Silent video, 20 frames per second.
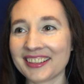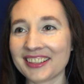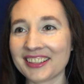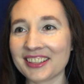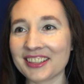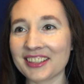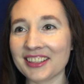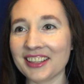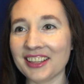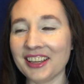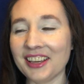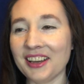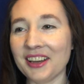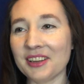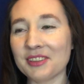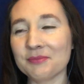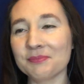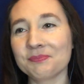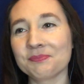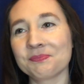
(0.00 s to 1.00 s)
I believe,
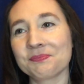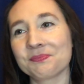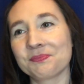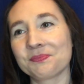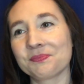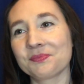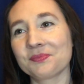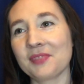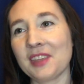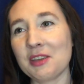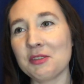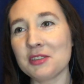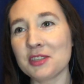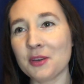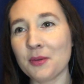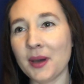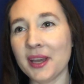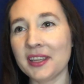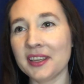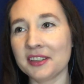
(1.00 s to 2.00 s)
my lord. He was
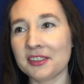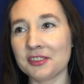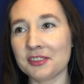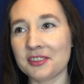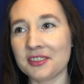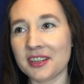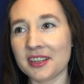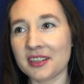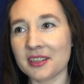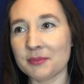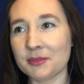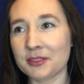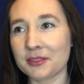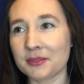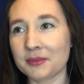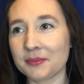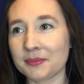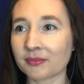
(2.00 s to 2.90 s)
quite understandable.